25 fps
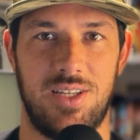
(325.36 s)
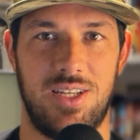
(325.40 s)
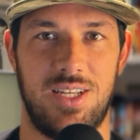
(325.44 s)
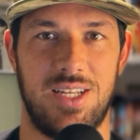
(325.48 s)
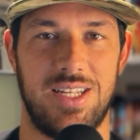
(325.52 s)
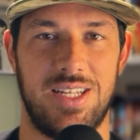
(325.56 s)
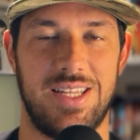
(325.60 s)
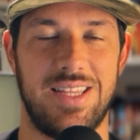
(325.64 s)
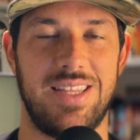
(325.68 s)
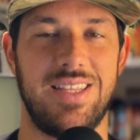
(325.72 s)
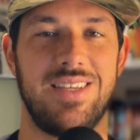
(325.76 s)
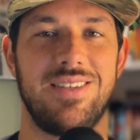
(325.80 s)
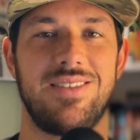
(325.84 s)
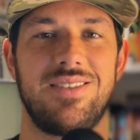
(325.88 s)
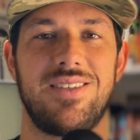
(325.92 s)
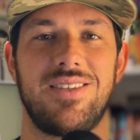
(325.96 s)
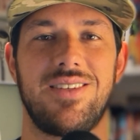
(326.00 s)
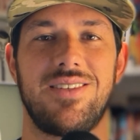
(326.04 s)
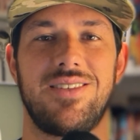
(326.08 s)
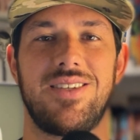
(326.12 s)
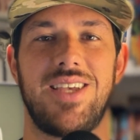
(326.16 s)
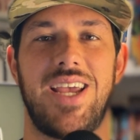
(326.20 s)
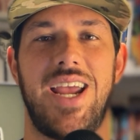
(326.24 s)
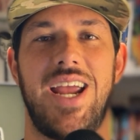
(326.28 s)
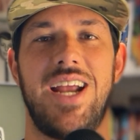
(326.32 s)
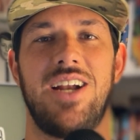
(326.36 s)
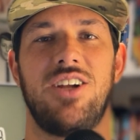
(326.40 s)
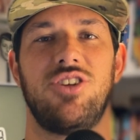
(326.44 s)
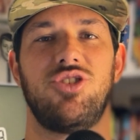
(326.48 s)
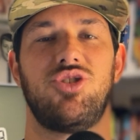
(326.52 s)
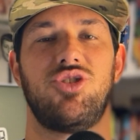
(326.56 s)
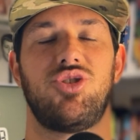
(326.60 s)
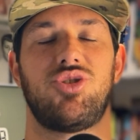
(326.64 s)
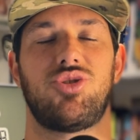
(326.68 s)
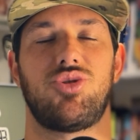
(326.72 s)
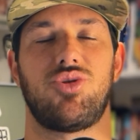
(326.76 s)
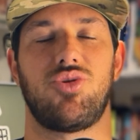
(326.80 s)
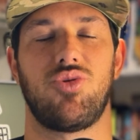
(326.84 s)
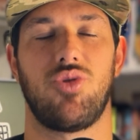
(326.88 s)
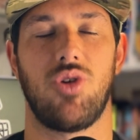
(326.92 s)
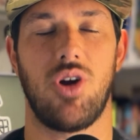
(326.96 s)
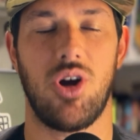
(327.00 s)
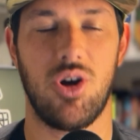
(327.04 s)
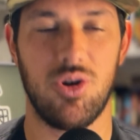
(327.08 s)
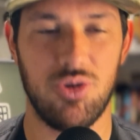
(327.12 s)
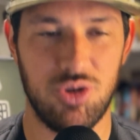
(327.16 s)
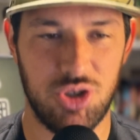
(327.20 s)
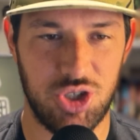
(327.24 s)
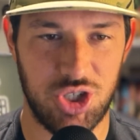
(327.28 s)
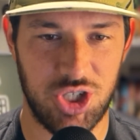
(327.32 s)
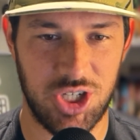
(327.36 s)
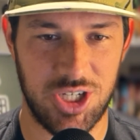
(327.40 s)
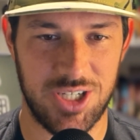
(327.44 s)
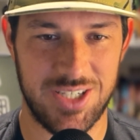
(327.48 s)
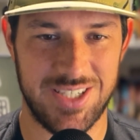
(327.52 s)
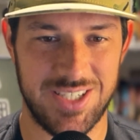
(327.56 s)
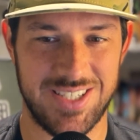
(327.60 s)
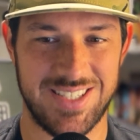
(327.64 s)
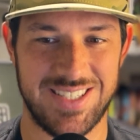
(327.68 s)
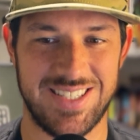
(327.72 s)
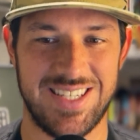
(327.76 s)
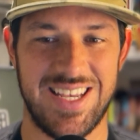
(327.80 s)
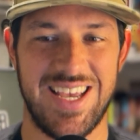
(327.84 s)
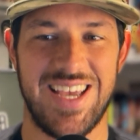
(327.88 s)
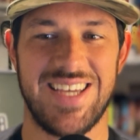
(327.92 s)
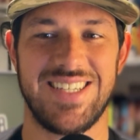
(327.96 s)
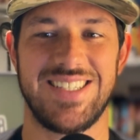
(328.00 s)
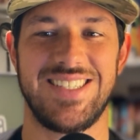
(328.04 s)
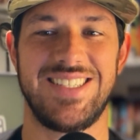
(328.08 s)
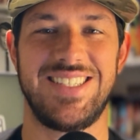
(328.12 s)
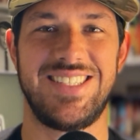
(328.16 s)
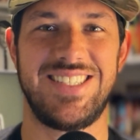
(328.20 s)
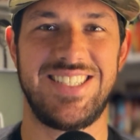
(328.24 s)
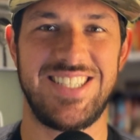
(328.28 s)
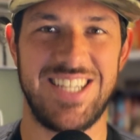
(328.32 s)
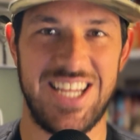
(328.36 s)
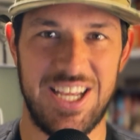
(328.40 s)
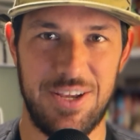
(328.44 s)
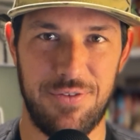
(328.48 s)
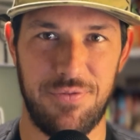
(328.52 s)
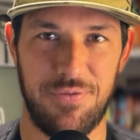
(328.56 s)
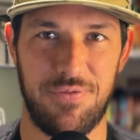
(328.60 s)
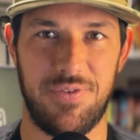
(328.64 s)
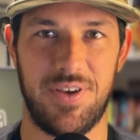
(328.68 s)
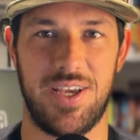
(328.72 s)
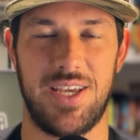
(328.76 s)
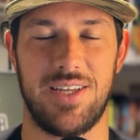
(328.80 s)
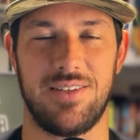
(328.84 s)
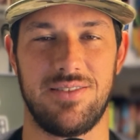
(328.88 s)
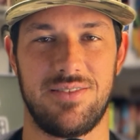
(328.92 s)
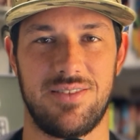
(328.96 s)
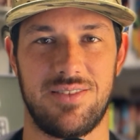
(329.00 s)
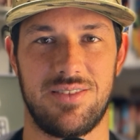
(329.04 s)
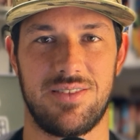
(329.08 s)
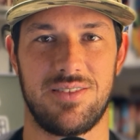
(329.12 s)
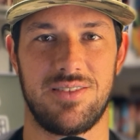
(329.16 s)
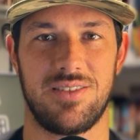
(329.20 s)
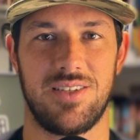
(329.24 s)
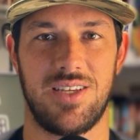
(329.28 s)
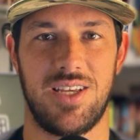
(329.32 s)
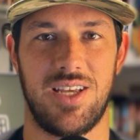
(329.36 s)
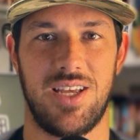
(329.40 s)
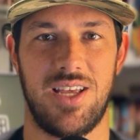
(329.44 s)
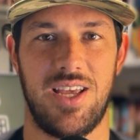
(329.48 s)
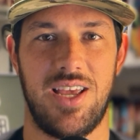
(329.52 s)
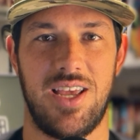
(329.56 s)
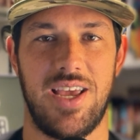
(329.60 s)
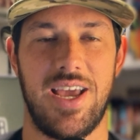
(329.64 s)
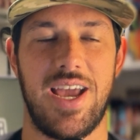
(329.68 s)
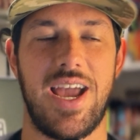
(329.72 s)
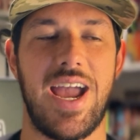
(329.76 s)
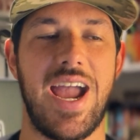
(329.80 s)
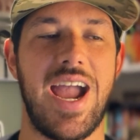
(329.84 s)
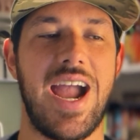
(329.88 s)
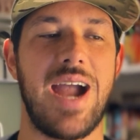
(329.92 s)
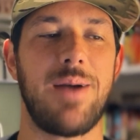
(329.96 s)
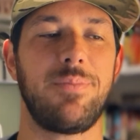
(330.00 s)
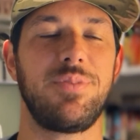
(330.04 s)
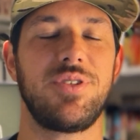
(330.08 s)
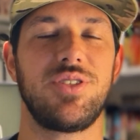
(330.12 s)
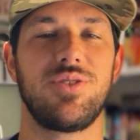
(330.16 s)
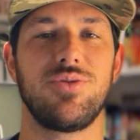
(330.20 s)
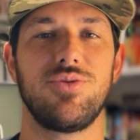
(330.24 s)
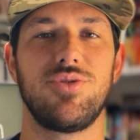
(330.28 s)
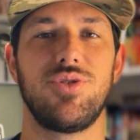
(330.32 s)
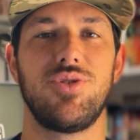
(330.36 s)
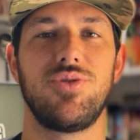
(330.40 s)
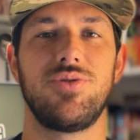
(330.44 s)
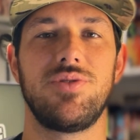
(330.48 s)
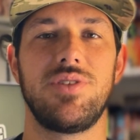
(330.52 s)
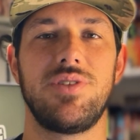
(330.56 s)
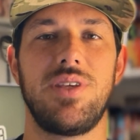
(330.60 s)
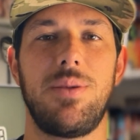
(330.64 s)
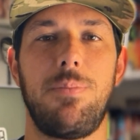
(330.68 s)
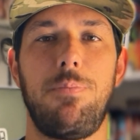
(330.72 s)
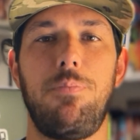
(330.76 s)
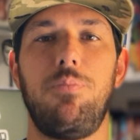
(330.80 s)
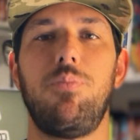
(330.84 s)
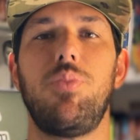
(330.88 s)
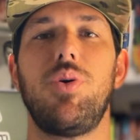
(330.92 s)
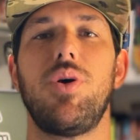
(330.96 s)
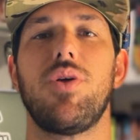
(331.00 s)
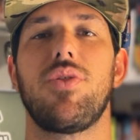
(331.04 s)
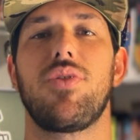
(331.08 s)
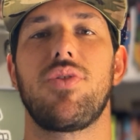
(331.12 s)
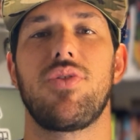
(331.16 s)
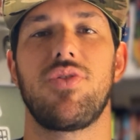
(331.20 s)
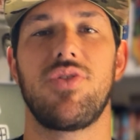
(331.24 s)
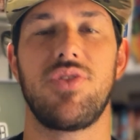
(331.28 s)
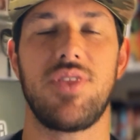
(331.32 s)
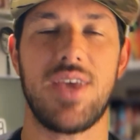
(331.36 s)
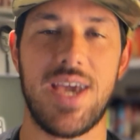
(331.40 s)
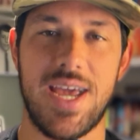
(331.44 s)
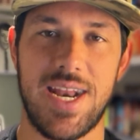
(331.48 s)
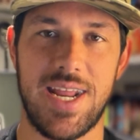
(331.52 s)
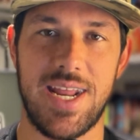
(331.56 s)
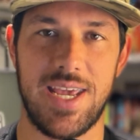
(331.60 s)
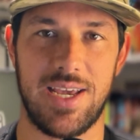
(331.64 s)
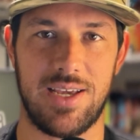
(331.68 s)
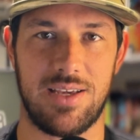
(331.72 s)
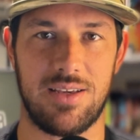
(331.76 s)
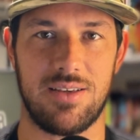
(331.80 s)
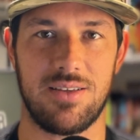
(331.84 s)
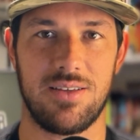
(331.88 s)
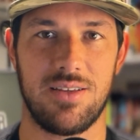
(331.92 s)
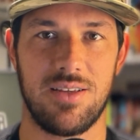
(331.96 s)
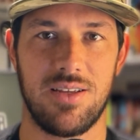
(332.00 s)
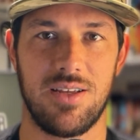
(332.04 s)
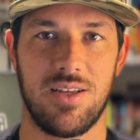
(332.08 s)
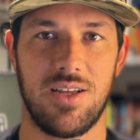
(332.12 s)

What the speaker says: This is an atrocious defense. Absolutely pathetic.